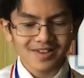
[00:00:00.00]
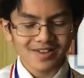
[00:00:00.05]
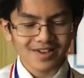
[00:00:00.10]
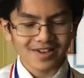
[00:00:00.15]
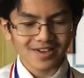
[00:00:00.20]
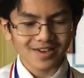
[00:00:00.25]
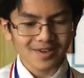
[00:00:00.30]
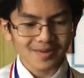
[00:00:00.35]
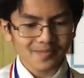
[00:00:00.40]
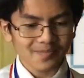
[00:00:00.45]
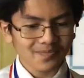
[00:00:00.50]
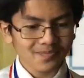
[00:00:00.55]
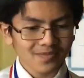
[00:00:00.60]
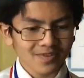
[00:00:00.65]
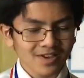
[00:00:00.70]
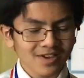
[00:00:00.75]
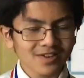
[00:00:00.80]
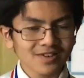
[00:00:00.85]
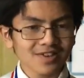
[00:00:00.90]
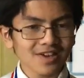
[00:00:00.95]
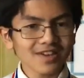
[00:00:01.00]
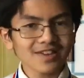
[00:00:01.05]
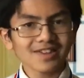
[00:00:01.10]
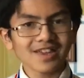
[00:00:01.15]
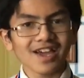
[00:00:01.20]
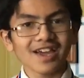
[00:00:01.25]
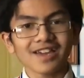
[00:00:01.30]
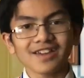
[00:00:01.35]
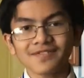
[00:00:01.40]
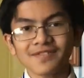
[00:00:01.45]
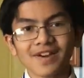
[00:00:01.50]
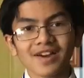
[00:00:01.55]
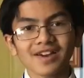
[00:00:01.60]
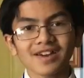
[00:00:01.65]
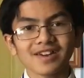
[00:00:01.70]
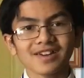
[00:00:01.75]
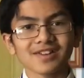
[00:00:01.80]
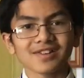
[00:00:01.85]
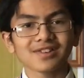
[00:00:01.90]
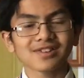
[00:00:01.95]
like, he said that if
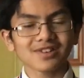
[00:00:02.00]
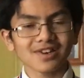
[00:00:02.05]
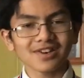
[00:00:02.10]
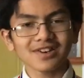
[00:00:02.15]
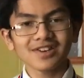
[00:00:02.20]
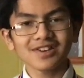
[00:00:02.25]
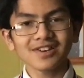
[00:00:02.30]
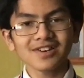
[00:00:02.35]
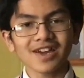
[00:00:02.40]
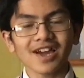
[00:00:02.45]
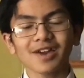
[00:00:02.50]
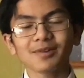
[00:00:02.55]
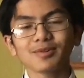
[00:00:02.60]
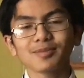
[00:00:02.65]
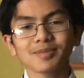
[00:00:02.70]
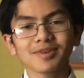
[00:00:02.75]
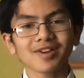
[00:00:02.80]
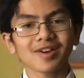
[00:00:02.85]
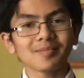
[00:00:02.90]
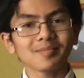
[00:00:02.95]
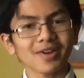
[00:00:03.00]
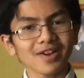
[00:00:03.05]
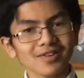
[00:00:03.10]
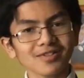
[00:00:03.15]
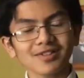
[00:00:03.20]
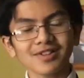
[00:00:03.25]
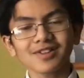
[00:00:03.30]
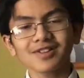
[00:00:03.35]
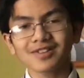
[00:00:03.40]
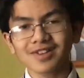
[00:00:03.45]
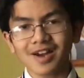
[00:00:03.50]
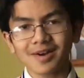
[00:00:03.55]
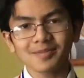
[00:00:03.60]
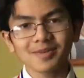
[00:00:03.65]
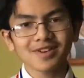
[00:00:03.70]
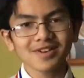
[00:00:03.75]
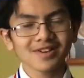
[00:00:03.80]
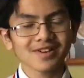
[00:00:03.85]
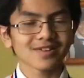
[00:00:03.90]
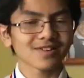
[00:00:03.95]
I studied, I would become better than
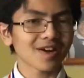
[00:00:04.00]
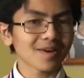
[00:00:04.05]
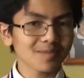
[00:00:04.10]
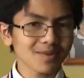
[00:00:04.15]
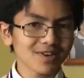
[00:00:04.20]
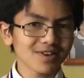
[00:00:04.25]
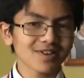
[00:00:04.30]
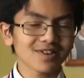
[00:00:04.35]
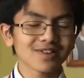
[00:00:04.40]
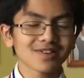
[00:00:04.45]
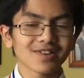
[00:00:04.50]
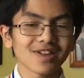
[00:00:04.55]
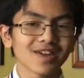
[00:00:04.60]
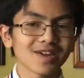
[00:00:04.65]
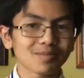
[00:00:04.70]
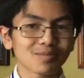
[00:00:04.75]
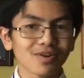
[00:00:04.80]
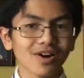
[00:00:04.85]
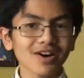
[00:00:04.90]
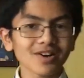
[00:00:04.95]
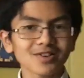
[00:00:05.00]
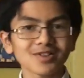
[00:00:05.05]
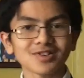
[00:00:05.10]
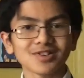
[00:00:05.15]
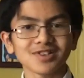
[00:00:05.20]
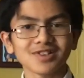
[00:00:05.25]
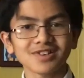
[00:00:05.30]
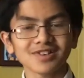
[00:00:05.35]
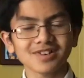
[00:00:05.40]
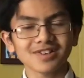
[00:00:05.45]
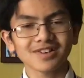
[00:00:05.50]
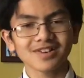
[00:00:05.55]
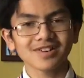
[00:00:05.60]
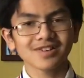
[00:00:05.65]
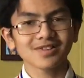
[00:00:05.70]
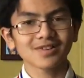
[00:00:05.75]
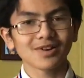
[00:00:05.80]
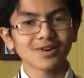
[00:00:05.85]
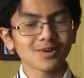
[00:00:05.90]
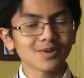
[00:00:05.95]
Hizami. Hizami is a prodigy,
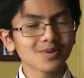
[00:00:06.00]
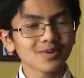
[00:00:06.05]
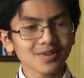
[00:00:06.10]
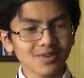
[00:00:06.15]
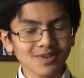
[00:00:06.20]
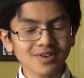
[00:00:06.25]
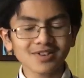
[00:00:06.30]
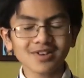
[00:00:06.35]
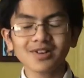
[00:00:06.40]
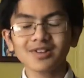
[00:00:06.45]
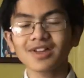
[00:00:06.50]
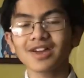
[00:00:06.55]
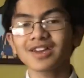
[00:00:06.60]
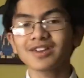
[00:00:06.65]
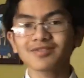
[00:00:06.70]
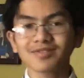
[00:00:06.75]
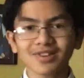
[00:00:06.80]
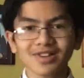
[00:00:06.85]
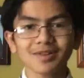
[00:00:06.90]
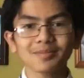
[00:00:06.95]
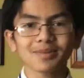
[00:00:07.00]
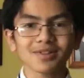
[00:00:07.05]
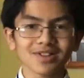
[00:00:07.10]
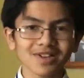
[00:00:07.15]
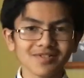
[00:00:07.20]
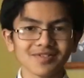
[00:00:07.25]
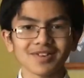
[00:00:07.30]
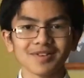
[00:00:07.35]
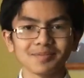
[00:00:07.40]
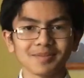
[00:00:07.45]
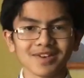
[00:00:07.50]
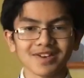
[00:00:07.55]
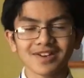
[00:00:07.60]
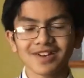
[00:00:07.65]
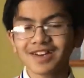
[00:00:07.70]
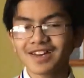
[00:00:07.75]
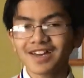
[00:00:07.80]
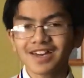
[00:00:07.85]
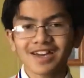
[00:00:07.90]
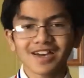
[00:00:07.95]
so you can tell that he really believed in me.
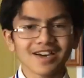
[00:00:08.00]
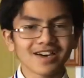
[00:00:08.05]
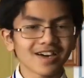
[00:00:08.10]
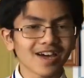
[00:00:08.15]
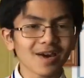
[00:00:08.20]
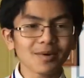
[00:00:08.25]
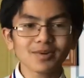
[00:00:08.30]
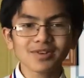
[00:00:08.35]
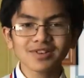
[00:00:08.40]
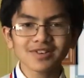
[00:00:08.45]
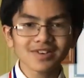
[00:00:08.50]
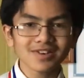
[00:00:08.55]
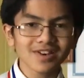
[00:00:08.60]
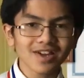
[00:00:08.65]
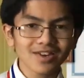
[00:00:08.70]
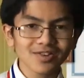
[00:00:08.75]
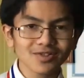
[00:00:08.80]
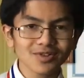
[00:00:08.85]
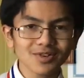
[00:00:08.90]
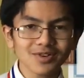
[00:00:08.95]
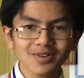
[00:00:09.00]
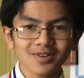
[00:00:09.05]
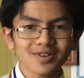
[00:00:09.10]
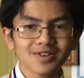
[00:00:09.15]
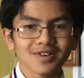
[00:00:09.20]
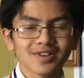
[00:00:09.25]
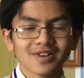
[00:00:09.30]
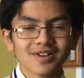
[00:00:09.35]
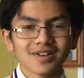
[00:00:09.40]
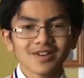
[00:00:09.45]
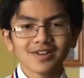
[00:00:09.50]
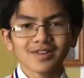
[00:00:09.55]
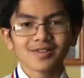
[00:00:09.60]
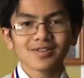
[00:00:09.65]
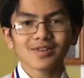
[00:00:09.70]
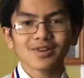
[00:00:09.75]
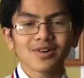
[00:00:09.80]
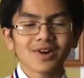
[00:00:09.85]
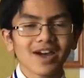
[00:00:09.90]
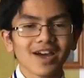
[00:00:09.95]
Uh, I wasn't a natural,
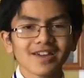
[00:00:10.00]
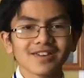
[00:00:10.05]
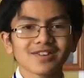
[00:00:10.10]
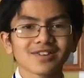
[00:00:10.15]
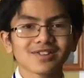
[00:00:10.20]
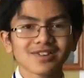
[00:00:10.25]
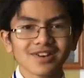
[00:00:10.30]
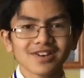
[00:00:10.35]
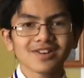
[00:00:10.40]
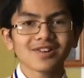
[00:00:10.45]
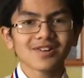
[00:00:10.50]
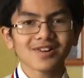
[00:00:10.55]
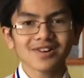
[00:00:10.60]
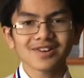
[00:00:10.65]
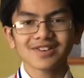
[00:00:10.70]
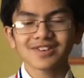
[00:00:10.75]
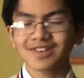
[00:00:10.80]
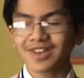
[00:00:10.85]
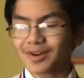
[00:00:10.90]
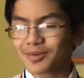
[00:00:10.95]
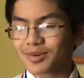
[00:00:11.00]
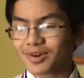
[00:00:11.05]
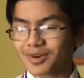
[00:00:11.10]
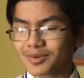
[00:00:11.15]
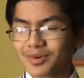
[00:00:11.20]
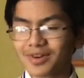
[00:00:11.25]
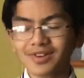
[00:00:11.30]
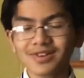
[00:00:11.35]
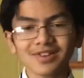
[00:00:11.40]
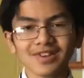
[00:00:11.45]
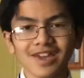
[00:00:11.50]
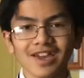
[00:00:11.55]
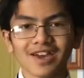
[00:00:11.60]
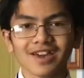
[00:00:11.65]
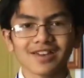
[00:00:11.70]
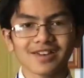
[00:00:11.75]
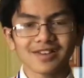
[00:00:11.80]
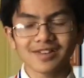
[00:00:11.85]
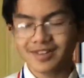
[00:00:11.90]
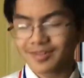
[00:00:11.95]
so I had to study hard to get where I was,
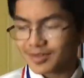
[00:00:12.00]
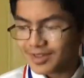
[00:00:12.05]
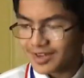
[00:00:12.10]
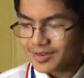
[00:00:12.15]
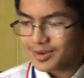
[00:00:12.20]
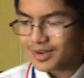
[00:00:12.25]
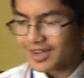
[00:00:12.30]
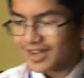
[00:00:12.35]
and look